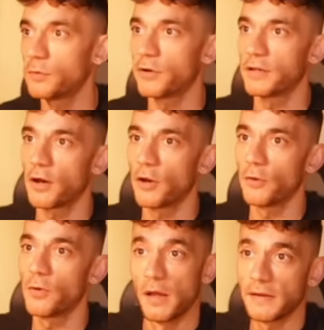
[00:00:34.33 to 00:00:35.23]
point
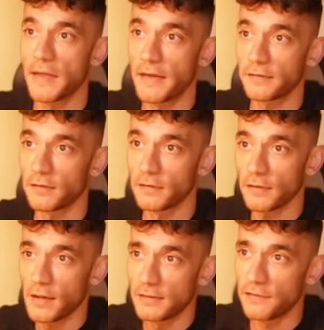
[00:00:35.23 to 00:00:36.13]
oh
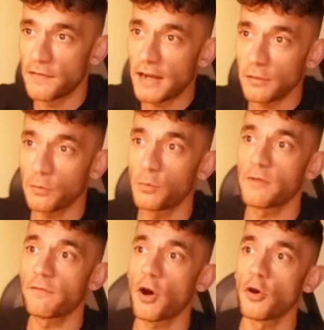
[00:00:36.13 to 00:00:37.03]
license, developed
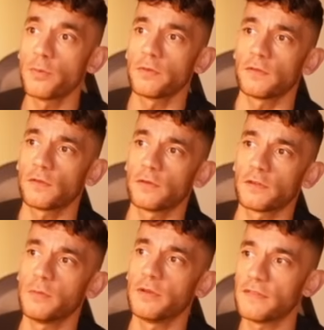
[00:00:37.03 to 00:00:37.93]
with open source
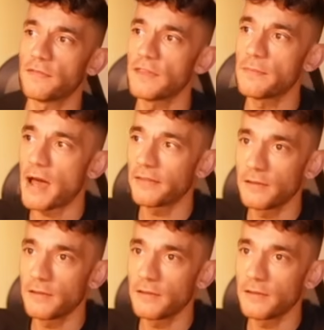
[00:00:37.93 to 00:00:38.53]
community feedback.